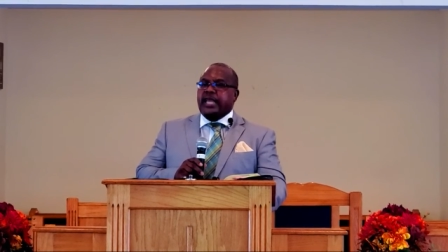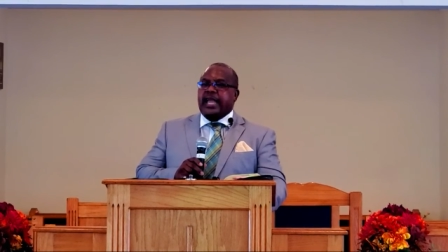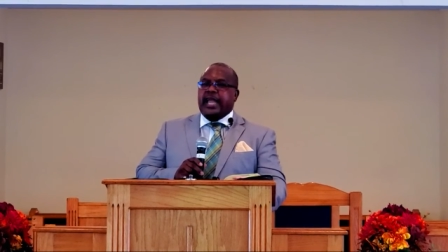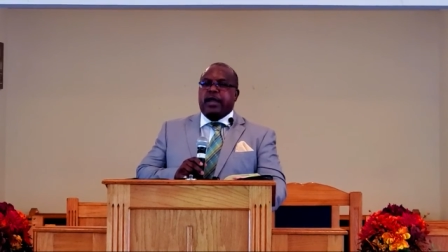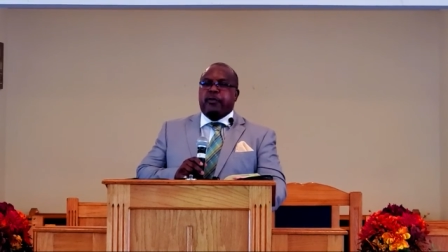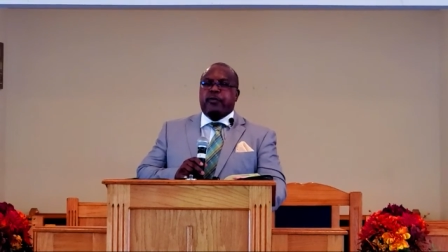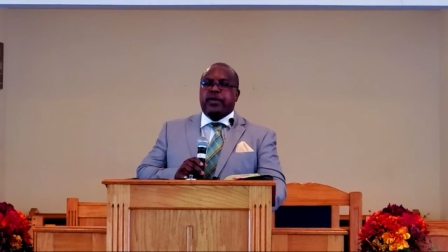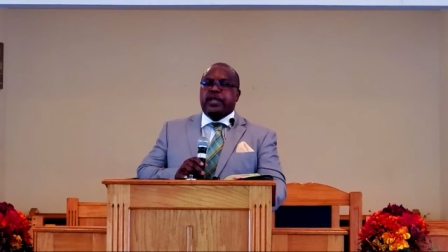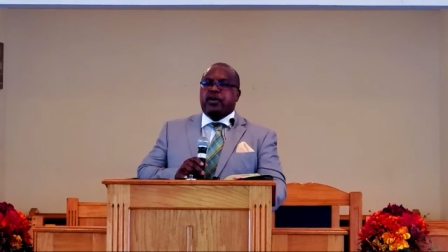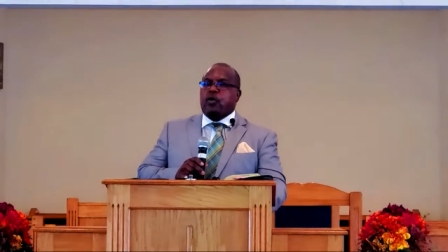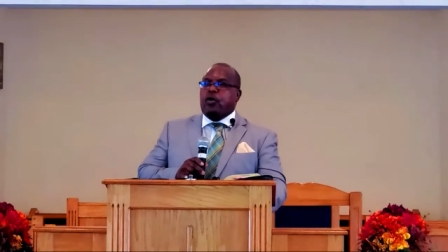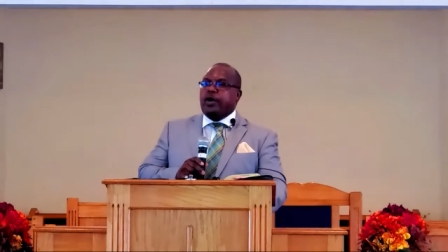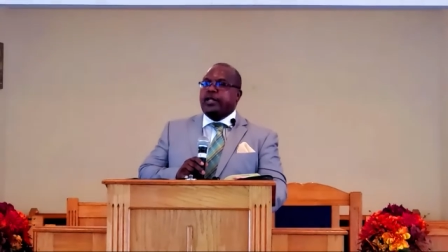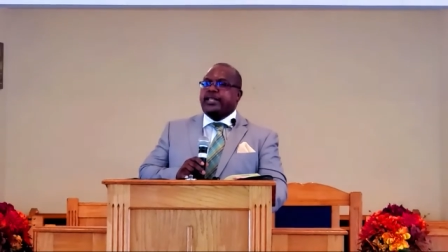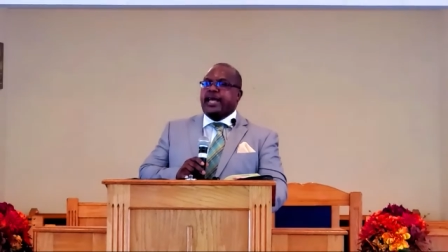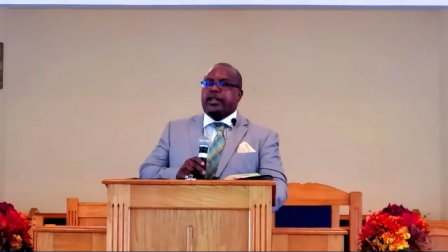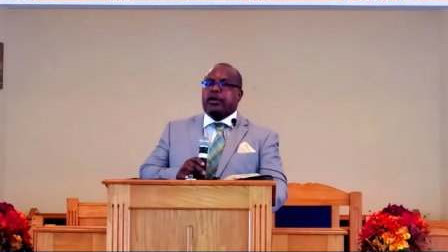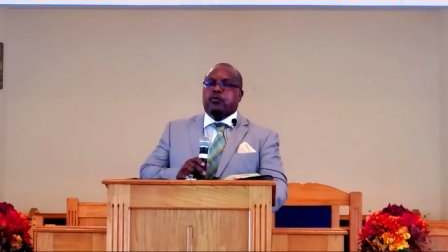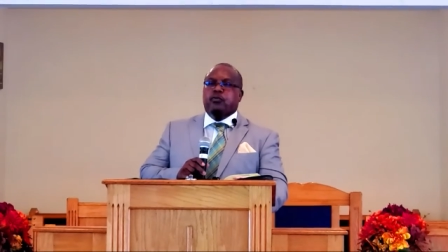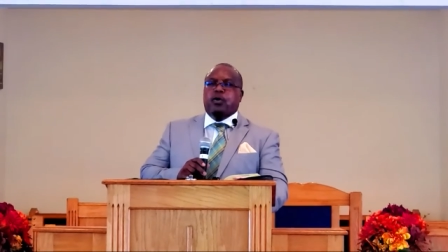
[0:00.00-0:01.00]
and we're
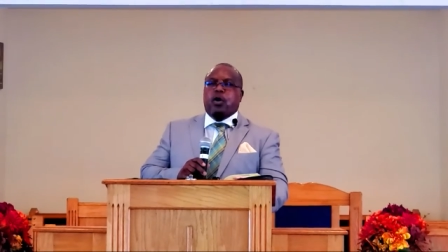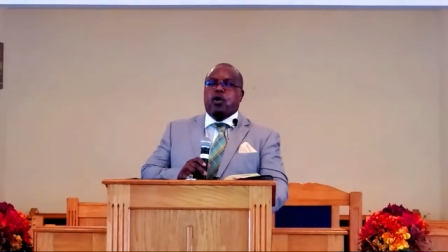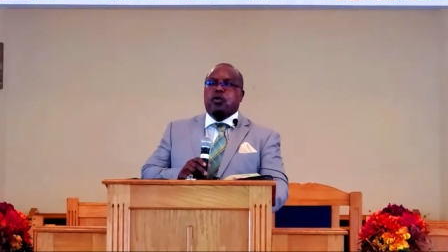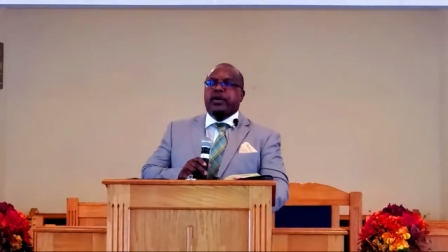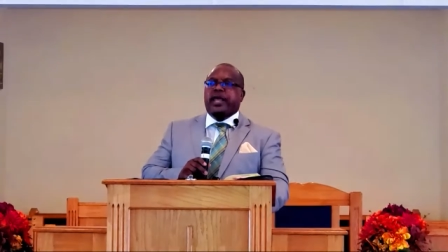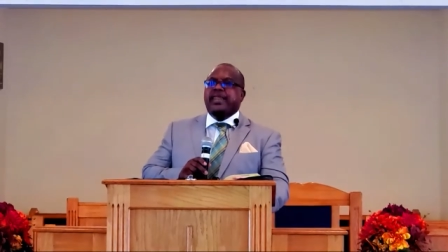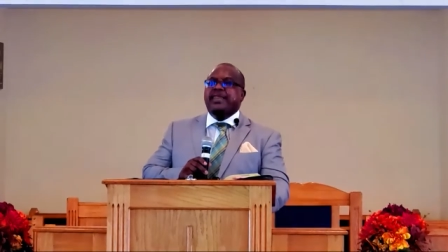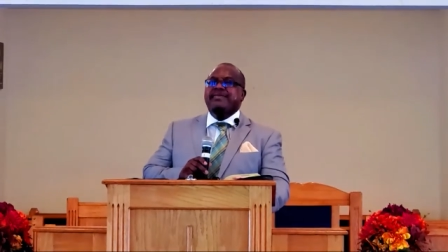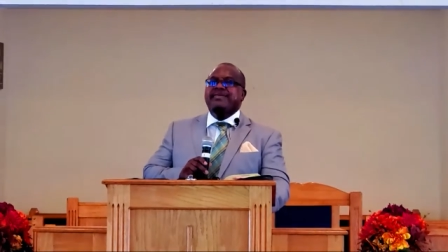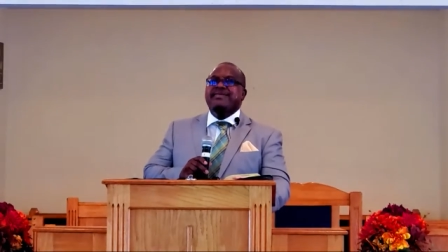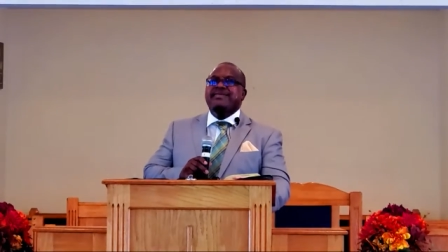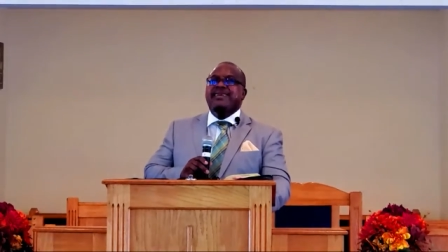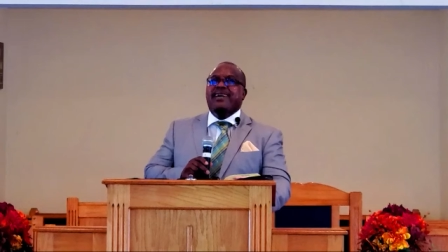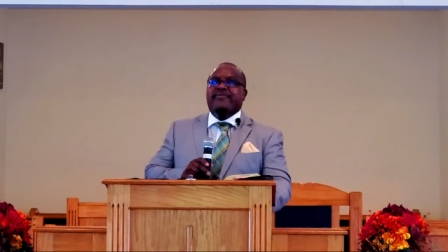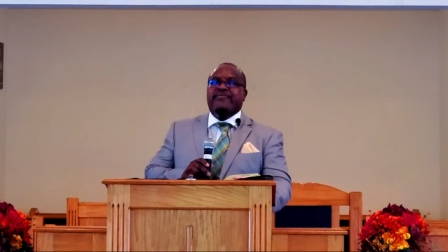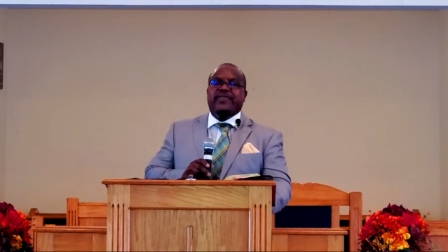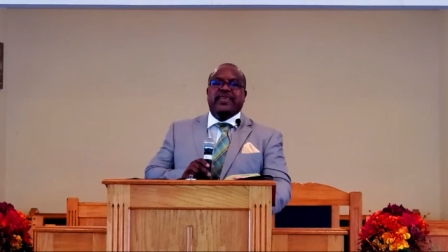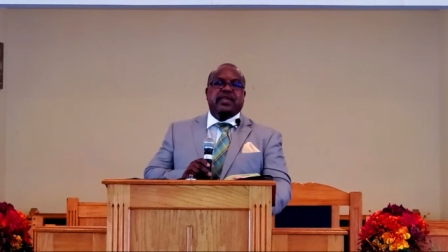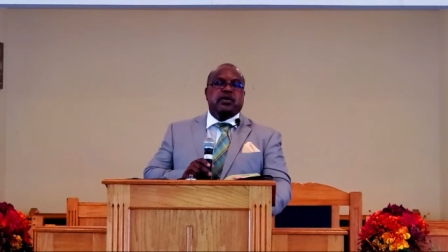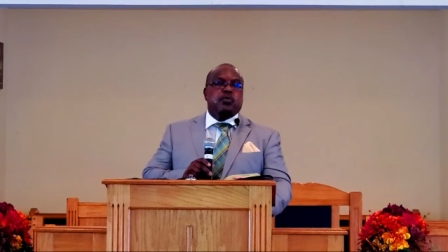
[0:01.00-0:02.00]
going down a road and
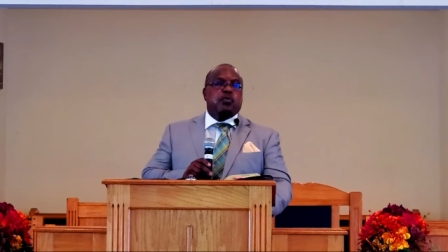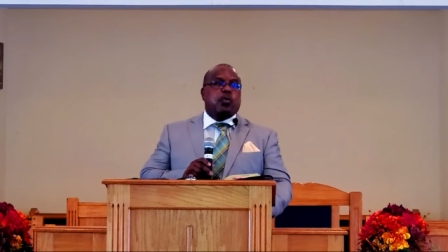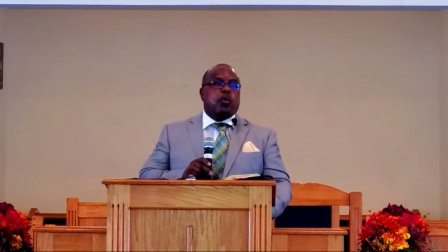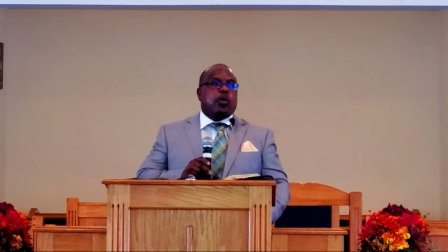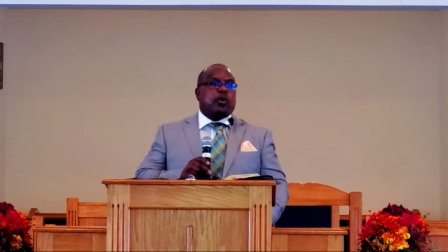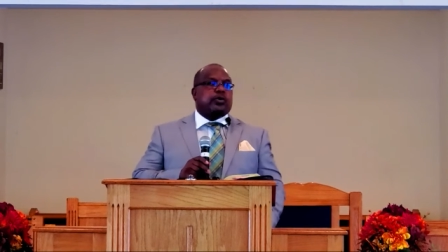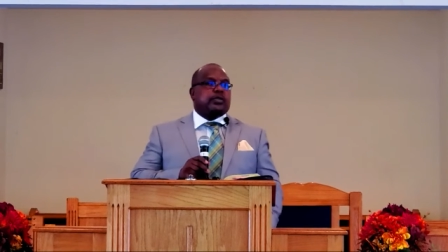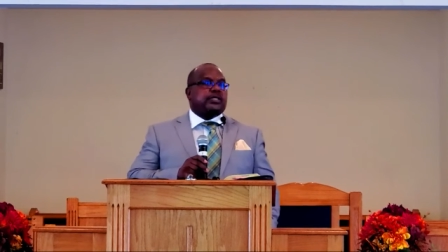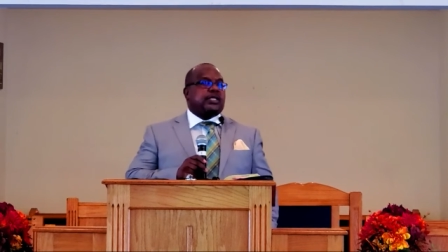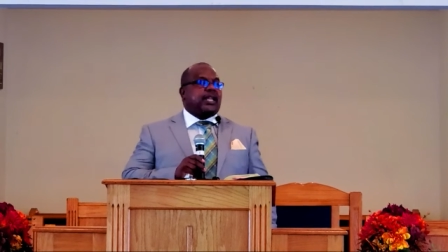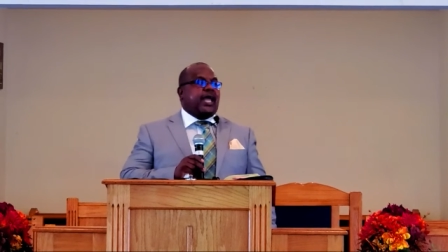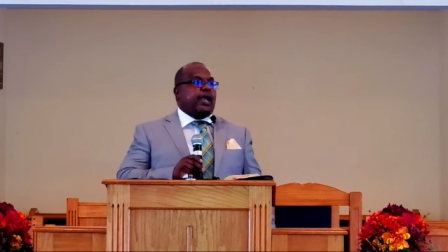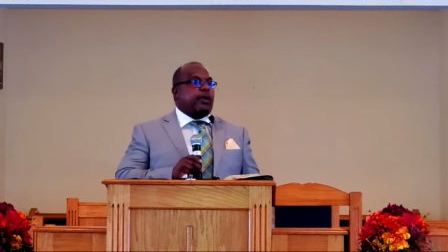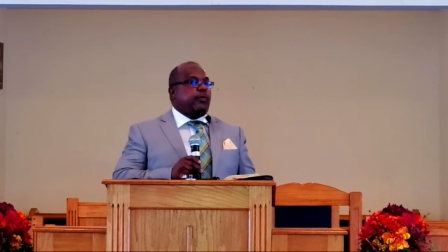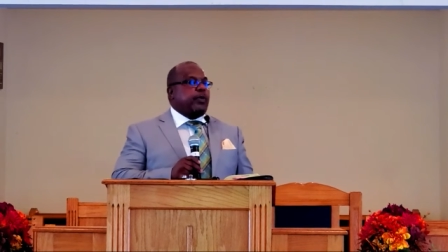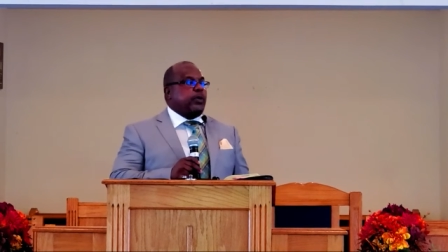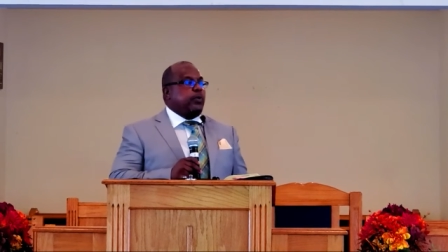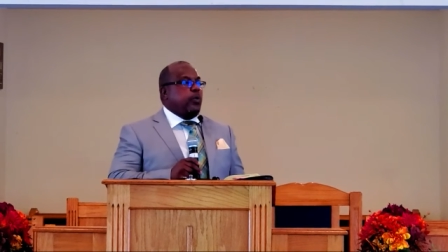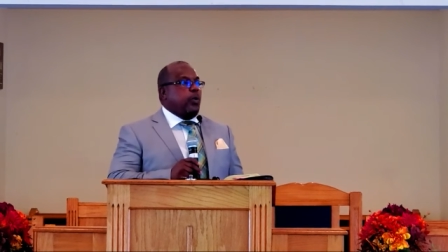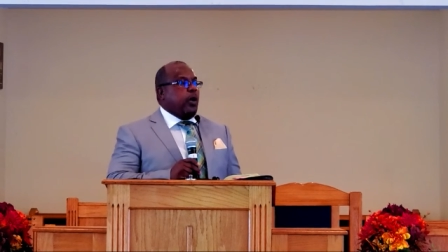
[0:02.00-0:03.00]
nothing works like
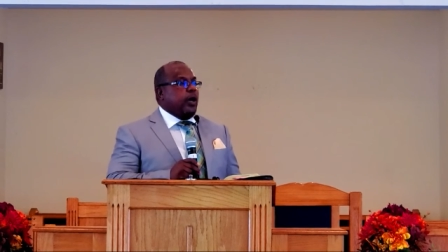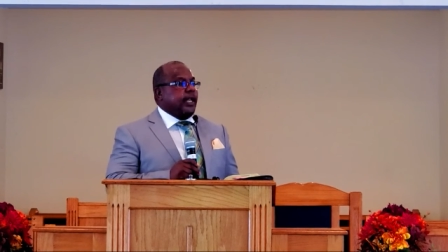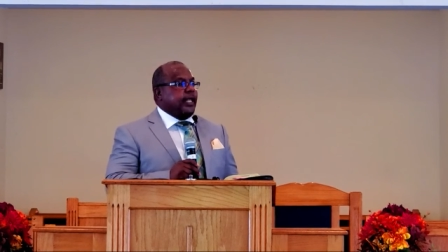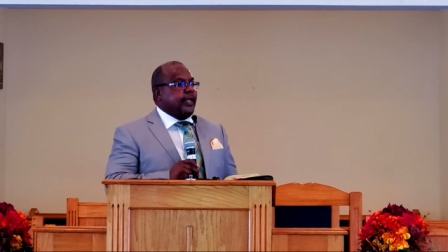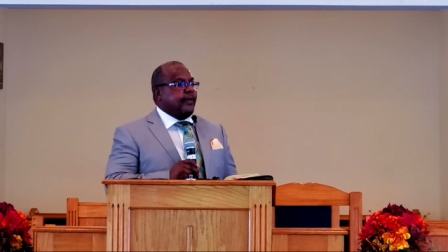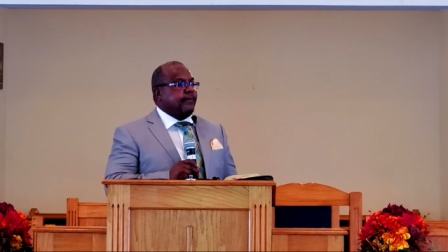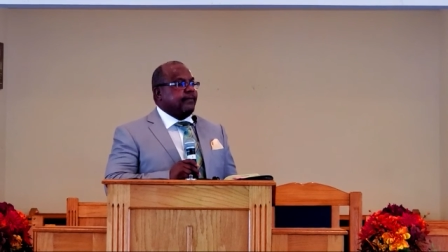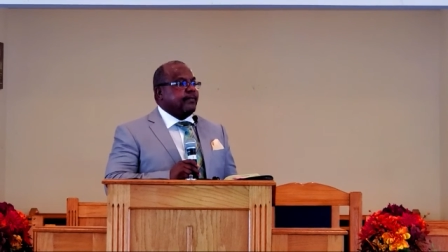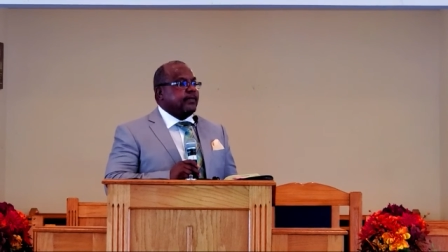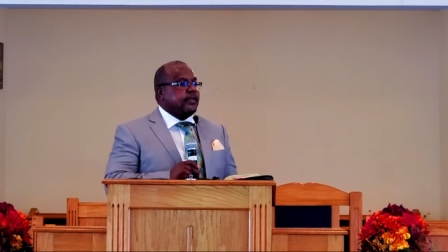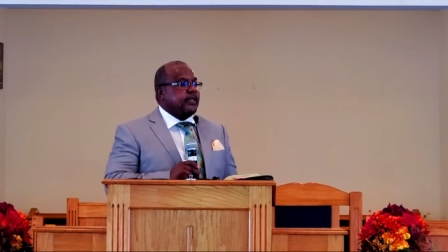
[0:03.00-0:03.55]
we wanted.